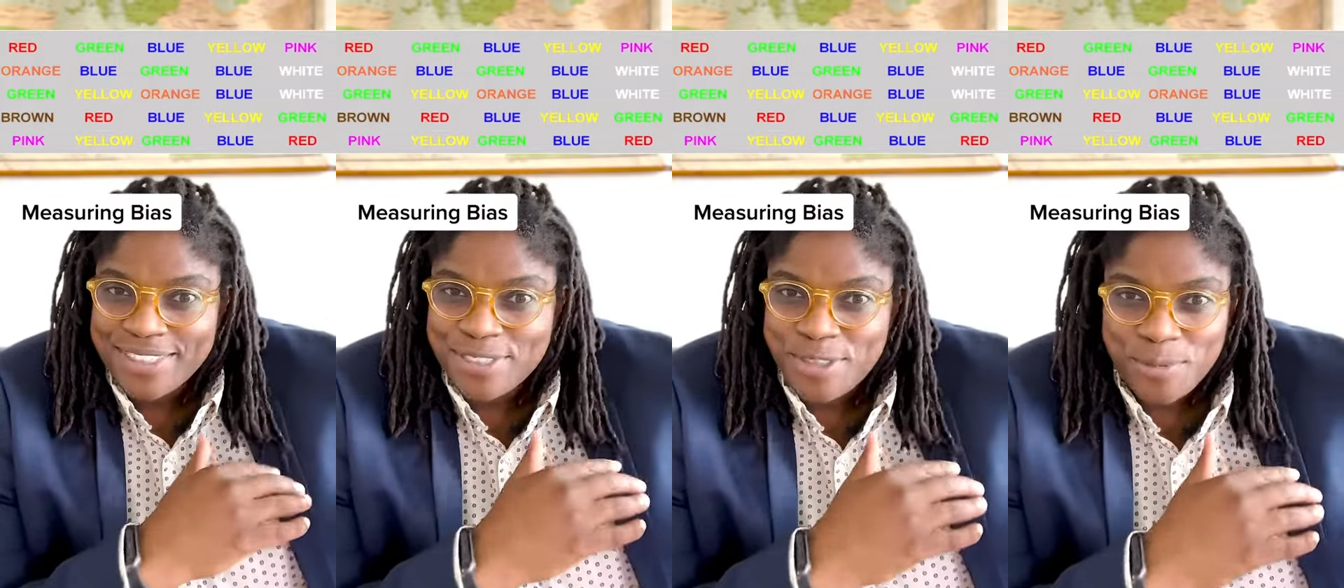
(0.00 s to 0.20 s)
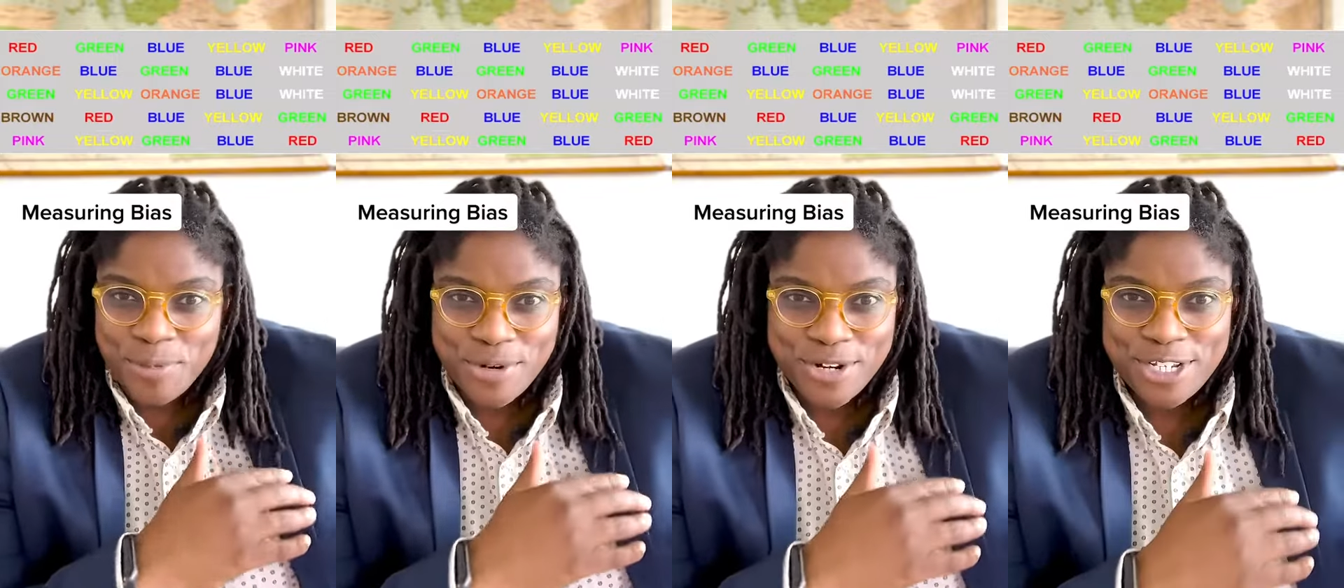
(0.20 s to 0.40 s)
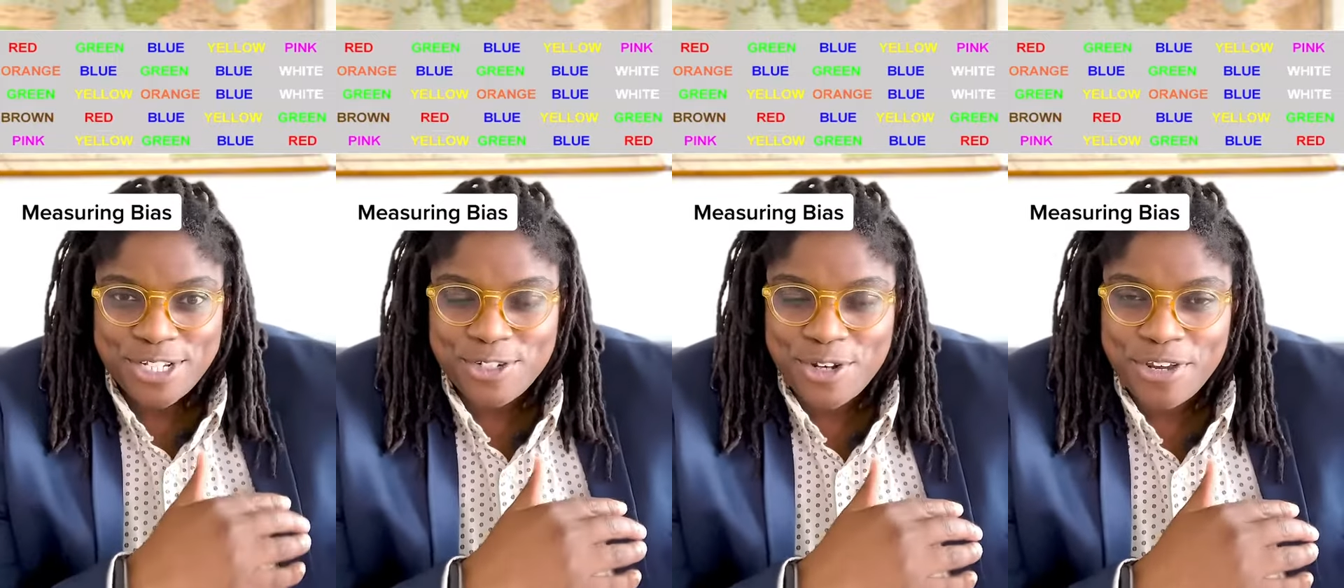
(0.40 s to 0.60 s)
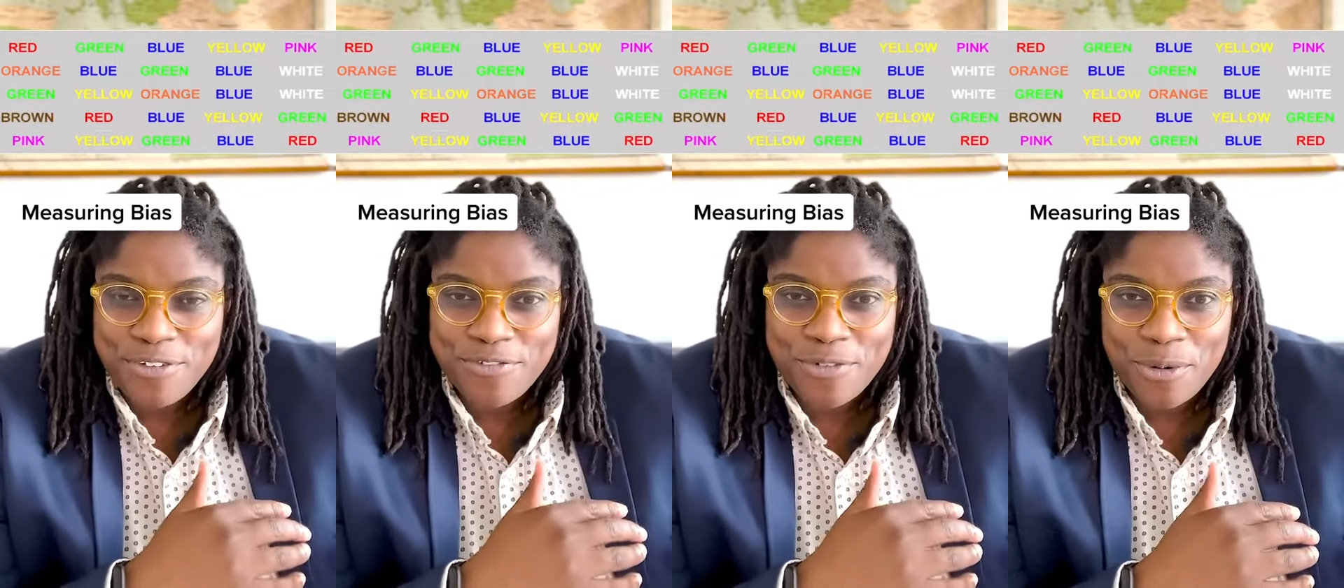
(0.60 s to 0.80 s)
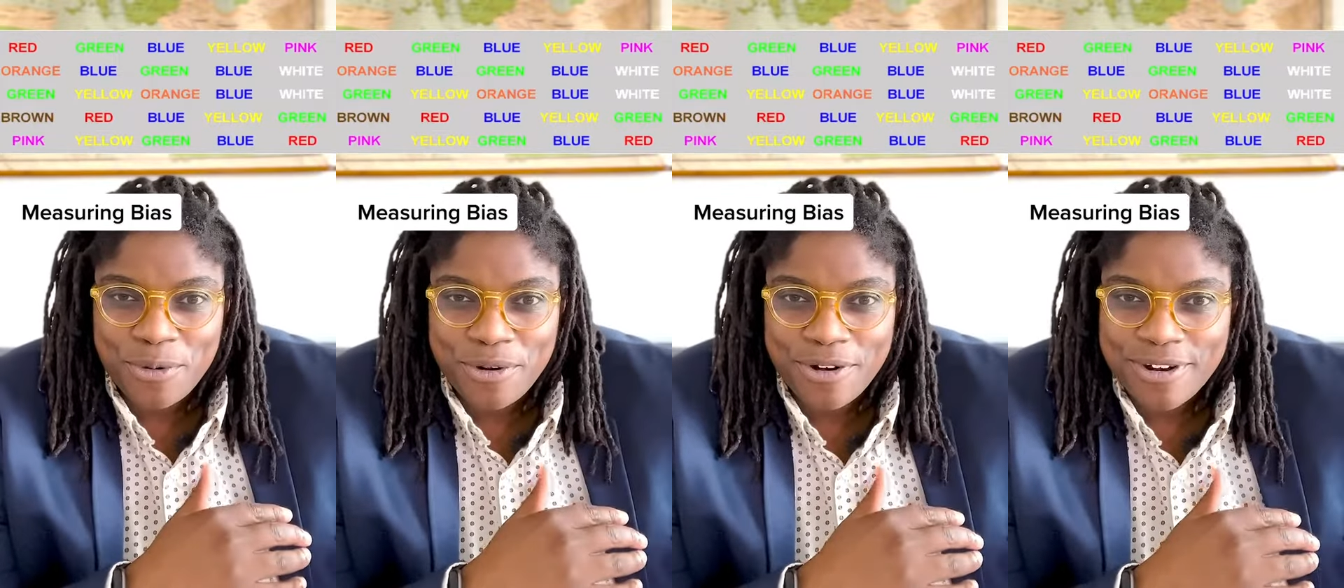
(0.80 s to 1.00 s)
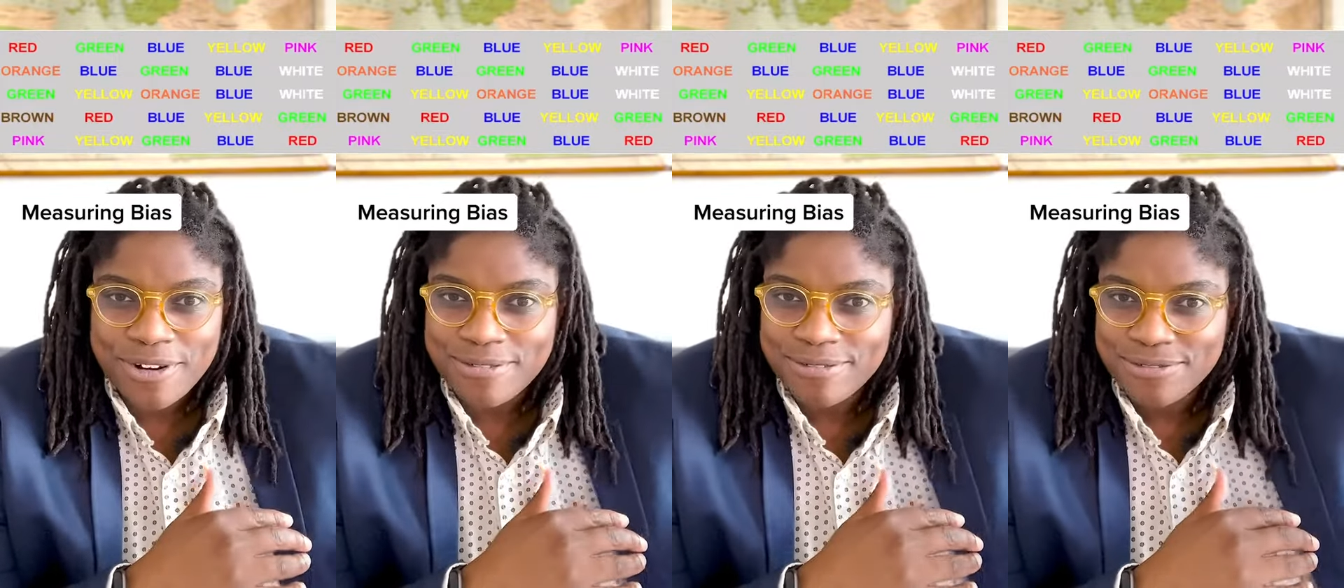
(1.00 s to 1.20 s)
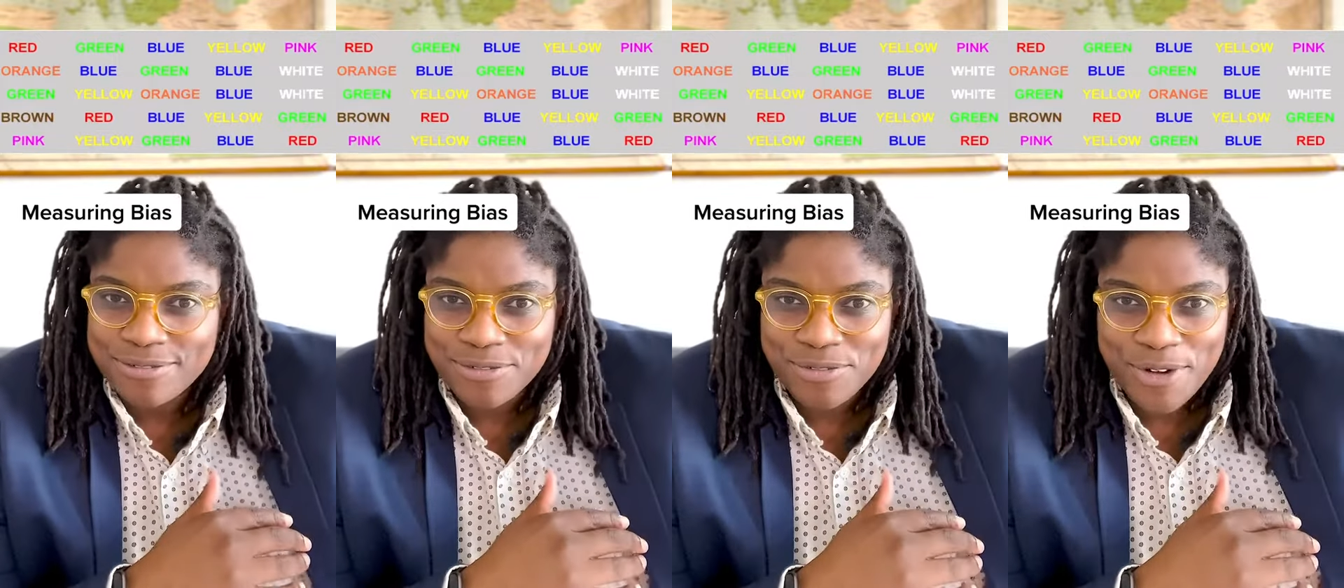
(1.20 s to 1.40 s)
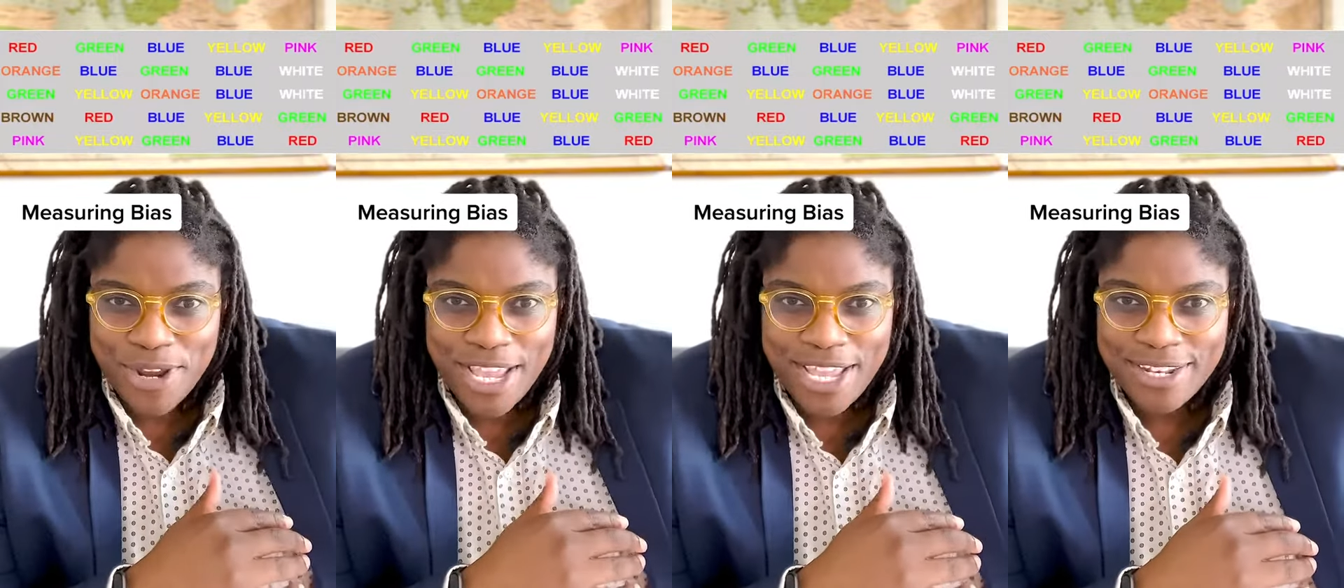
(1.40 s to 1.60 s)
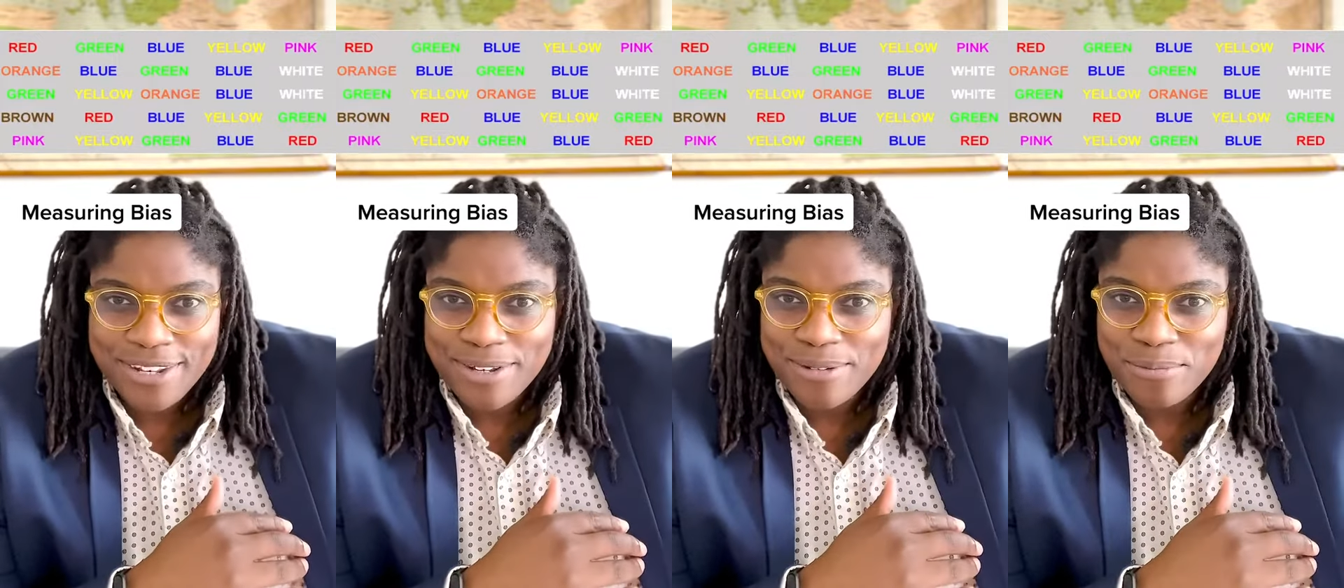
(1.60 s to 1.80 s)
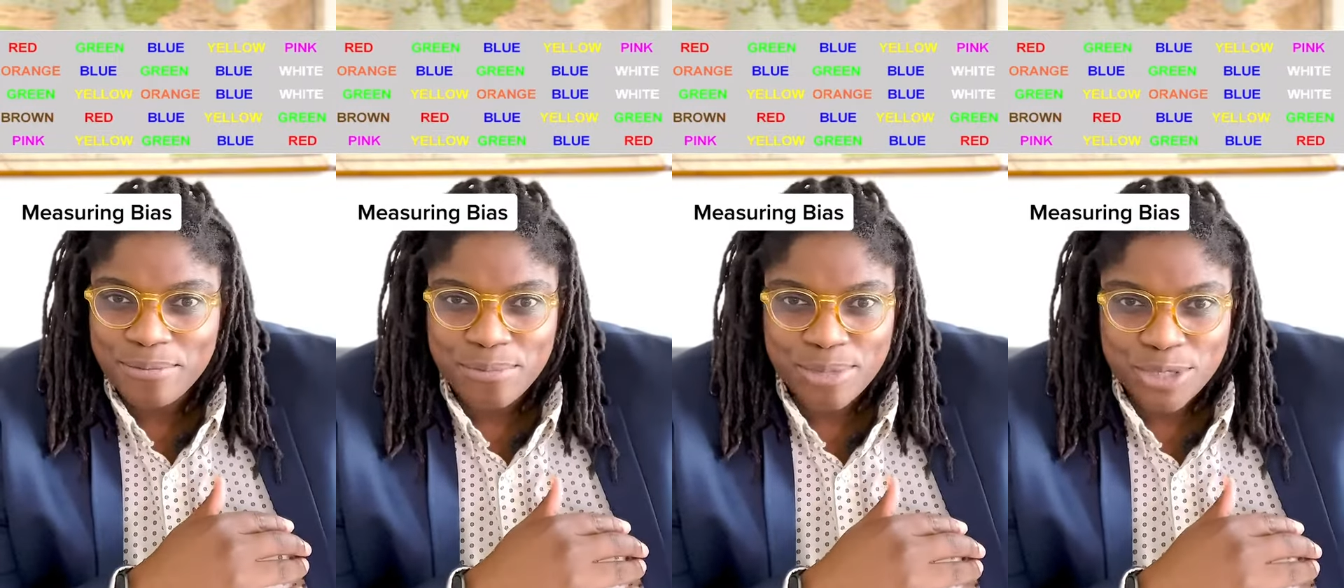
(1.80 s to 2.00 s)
They're pretty straightforward: red,